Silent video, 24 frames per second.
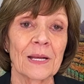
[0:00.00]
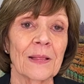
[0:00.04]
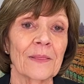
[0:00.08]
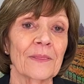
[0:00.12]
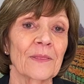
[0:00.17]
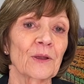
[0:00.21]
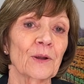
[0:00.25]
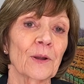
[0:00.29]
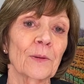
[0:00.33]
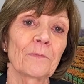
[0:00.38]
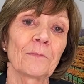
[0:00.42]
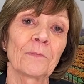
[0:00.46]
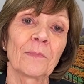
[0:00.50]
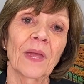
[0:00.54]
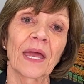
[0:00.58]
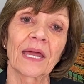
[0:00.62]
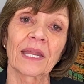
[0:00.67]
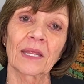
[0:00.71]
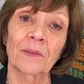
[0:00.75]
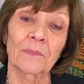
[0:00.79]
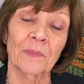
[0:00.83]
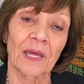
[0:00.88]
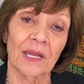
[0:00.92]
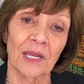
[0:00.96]
There are
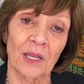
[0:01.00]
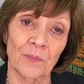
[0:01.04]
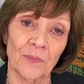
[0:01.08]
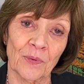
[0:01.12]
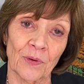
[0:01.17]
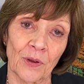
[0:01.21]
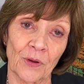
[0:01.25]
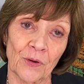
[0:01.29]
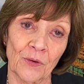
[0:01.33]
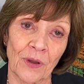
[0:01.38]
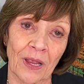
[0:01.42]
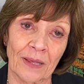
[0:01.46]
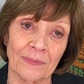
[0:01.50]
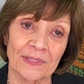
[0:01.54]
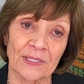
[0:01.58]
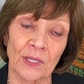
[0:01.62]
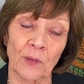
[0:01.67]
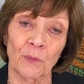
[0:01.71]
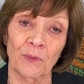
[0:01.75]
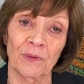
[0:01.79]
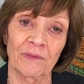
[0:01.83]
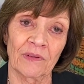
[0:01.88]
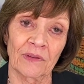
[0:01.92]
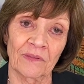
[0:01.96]
many, many programs
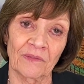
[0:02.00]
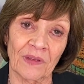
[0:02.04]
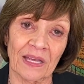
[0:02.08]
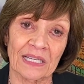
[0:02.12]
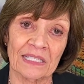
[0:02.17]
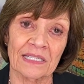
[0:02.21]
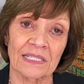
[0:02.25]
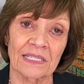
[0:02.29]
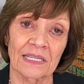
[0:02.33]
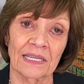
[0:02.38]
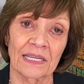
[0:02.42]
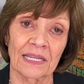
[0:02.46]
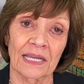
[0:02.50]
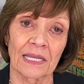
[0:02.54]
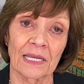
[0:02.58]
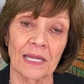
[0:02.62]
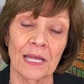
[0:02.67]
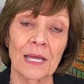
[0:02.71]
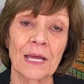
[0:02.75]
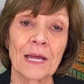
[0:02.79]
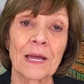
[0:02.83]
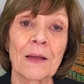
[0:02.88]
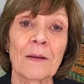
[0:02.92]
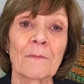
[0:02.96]
that we've invested in,
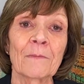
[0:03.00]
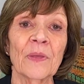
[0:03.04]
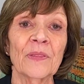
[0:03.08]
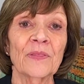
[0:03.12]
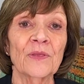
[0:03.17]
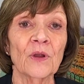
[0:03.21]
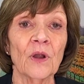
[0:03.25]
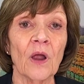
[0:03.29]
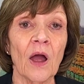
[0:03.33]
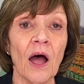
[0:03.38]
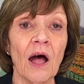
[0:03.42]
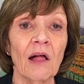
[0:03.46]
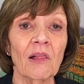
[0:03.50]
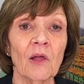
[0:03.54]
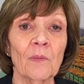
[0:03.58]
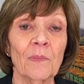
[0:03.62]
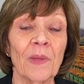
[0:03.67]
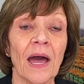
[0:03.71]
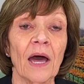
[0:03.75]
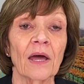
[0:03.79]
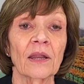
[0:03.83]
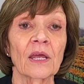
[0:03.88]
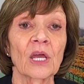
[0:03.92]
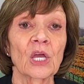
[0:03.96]
but they're all
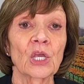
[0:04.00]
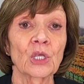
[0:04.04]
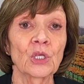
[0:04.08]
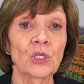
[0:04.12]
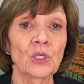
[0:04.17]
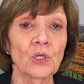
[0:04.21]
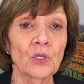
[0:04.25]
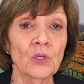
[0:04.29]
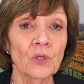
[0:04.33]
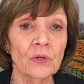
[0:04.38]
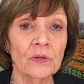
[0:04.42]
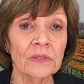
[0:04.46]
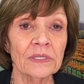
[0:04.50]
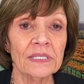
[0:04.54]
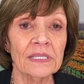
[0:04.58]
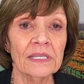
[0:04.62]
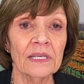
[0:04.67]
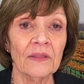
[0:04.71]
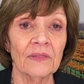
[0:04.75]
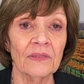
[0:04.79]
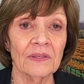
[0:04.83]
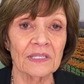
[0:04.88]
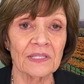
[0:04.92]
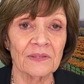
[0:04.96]
about
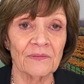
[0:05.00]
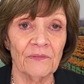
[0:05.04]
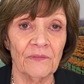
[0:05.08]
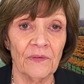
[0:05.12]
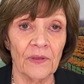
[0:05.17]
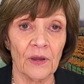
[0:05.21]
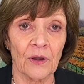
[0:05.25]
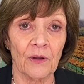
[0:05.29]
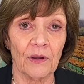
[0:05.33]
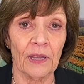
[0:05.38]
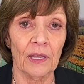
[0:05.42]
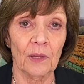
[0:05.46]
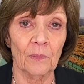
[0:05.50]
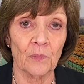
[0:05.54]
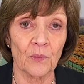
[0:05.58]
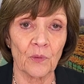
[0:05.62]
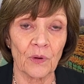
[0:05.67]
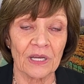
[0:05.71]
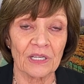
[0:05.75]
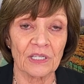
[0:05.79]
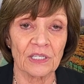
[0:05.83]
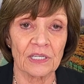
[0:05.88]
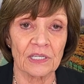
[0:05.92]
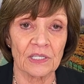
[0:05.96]
using this very
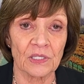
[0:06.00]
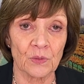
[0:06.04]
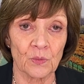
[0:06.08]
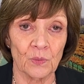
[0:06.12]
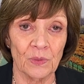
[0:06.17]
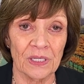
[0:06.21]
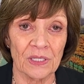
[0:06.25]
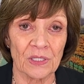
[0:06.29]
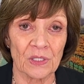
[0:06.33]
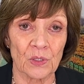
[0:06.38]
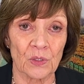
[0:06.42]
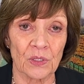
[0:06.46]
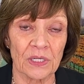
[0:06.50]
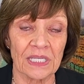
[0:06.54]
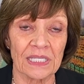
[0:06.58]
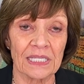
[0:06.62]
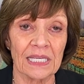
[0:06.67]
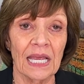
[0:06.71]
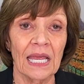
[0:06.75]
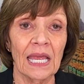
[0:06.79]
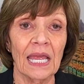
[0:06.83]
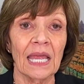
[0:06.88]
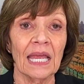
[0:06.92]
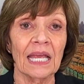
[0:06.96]
precious resource
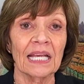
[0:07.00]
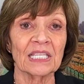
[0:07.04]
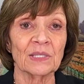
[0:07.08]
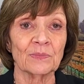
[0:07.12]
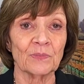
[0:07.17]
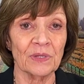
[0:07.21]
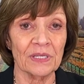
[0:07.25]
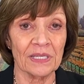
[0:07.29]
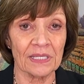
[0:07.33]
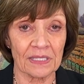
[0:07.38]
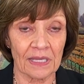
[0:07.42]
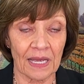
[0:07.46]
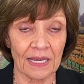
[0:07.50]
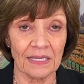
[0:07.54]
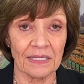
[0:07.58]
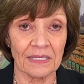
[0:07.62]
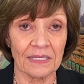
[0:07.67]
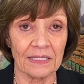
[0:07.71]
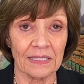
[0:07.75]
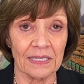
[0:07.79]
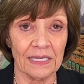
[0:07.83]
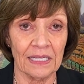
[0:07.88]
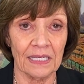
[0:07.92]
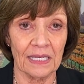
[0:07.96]
as
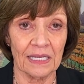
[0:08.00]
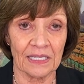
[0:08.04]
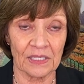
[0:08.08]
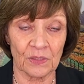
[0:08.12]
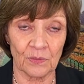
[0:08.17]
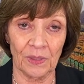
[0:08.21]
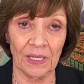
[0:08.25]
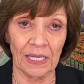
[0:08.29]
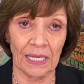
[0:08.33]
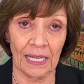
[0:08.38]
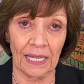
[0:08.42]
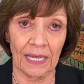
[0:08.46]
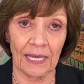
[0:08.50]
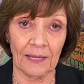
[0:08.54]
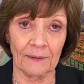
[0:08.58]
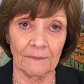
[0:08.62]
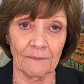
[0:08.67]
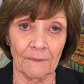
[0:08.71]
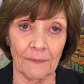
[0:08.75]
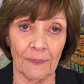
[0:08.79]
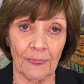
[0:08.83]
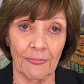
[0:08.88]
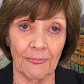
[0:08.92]
precisely as we can.